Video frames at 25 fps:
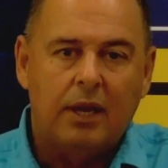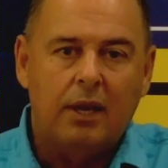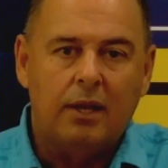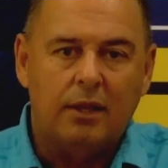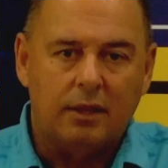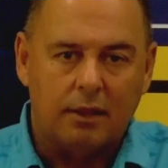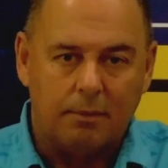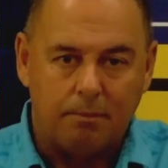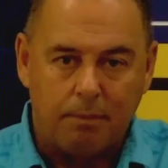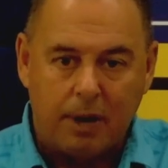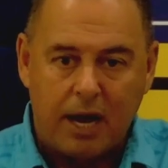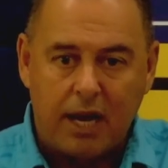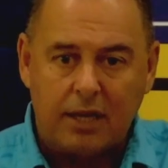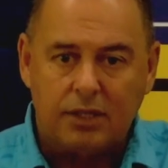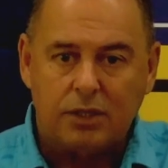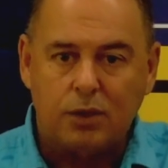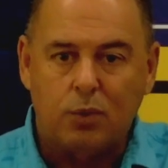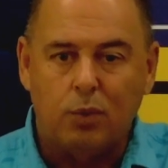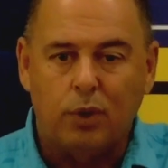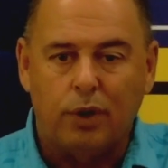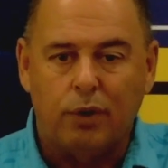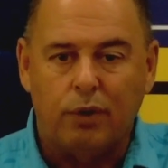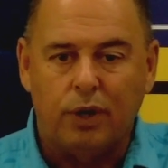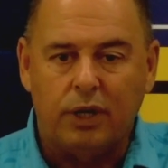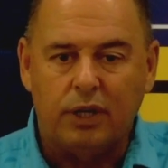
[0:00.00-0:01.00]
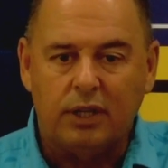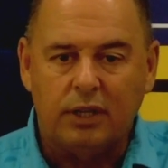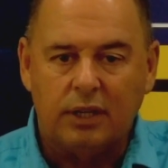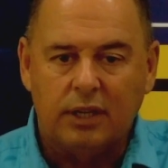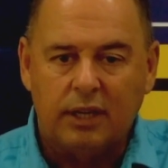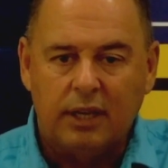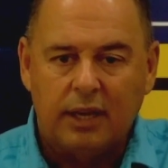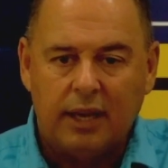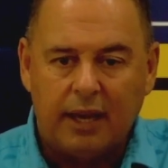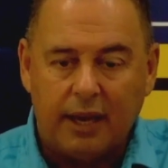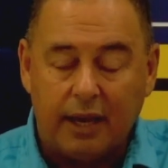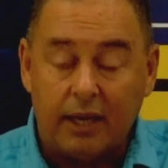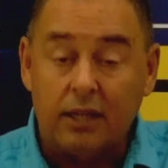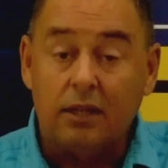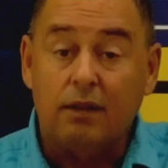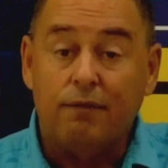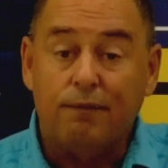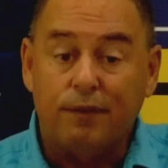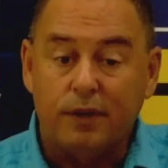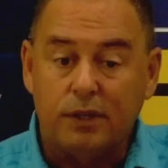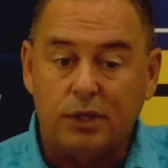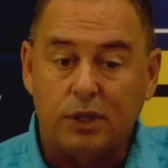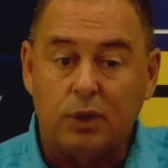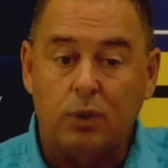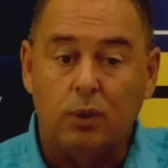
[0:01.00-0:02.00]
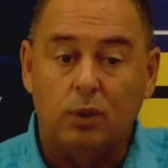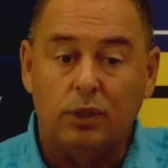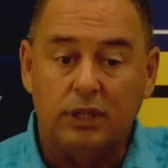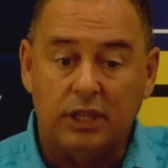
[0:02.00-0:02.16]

the mask wearing, and the physical